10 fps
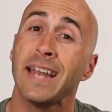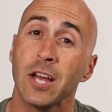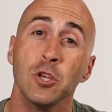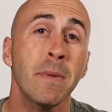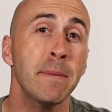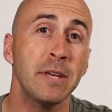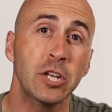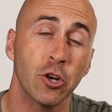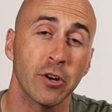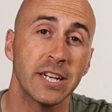Now you may be
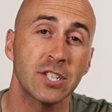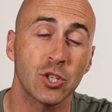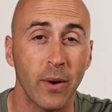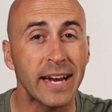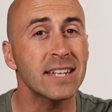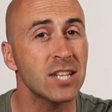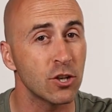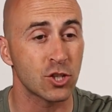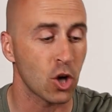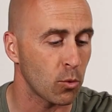curious, so I guess
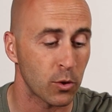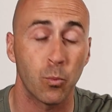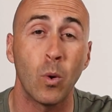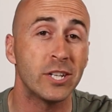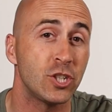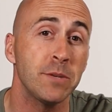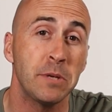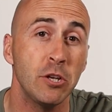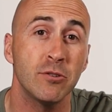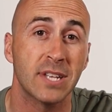I'll start with what G
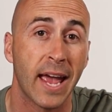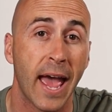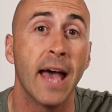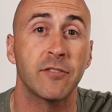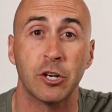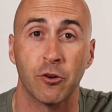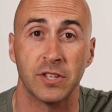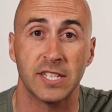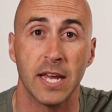P Us I have here on the